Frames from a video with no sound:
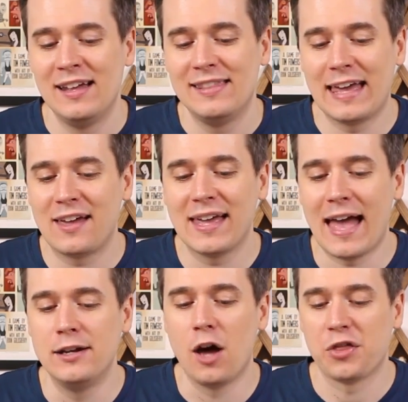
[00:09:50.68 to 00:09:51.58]
can
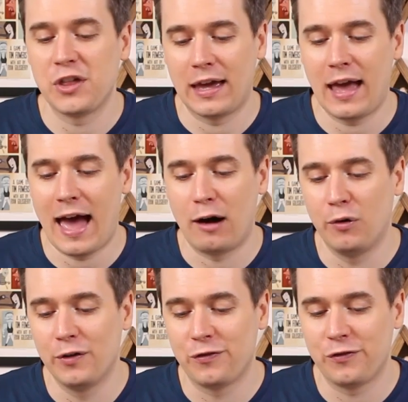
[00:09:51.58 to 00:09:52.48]
get nothing out
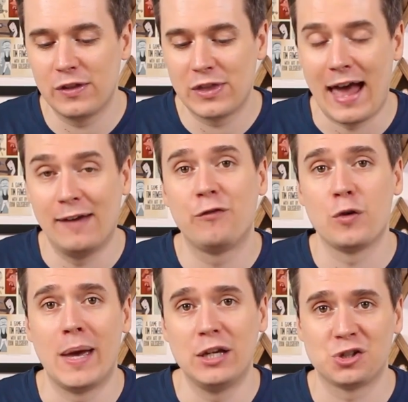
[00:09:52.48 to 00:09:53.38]
of that
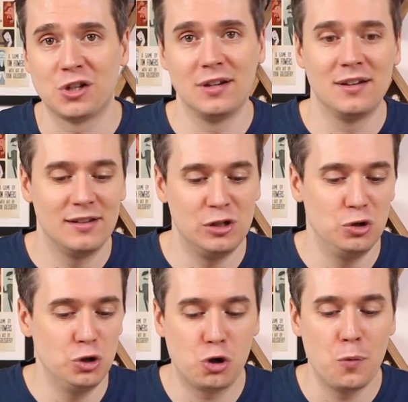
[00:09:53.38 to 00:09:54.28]
information.
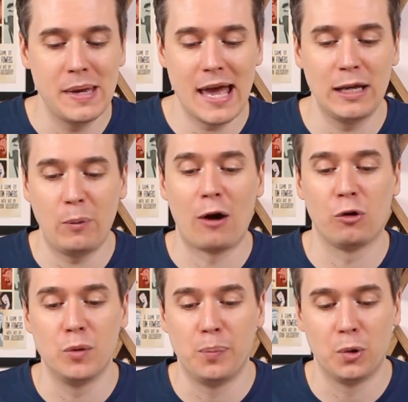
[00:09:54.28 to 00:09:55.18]
You could be anywhere
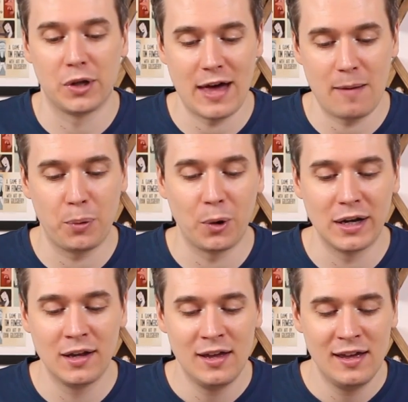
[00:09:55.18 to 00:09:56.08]
on the board at that
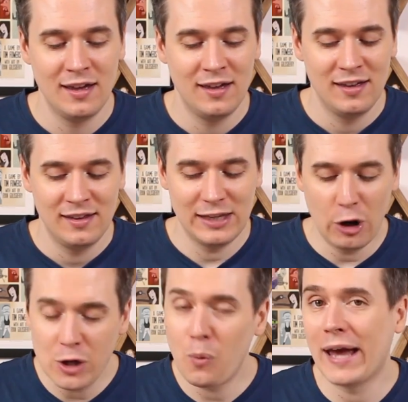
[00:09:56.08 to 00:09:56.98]
point. The
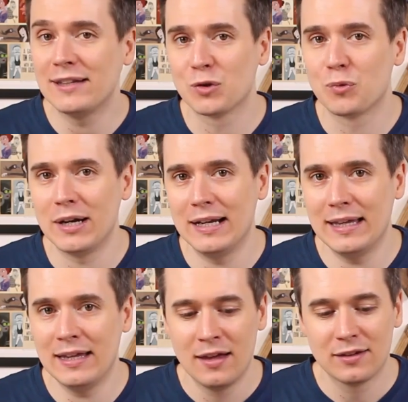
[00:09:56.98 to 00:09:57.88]
only way to
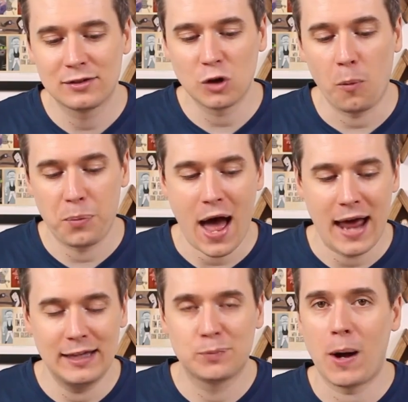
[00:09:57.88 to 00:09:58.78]
really stop
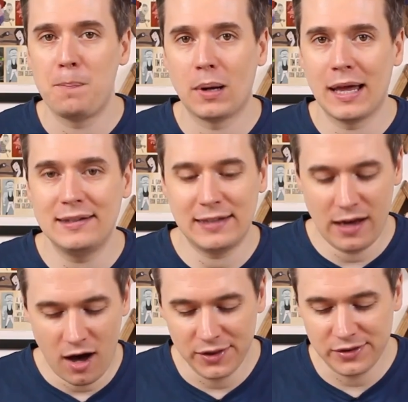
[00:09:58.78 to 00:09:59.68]
that is by placing
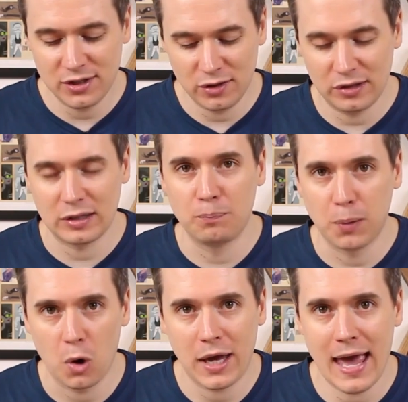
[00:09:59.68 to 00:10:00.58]
hunters and
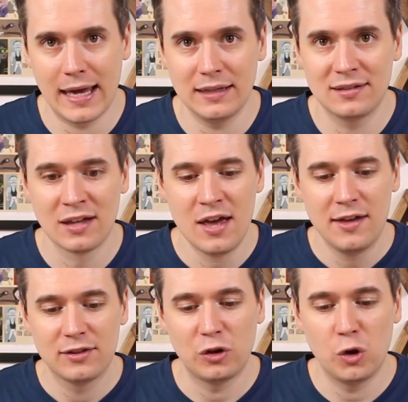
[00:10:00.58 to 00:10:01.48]
blockades so